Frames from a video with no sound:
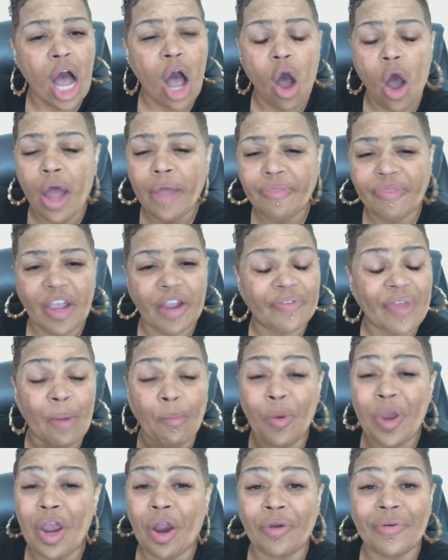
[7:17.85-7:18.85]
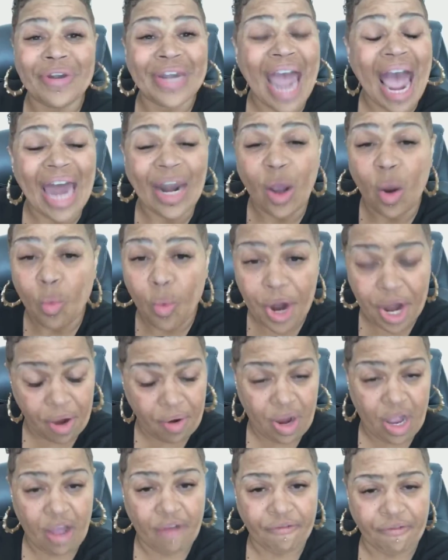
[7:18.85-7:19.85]
on there that we are not
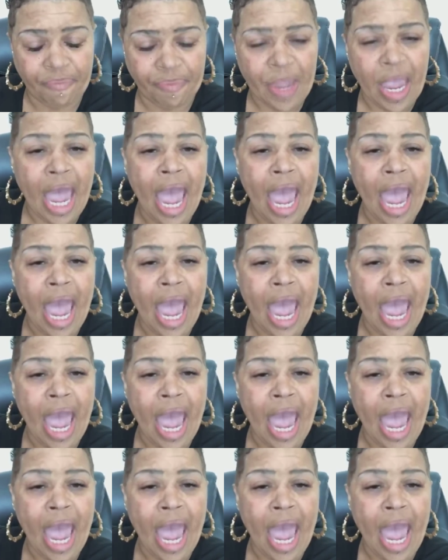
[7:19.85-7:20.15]
aware of.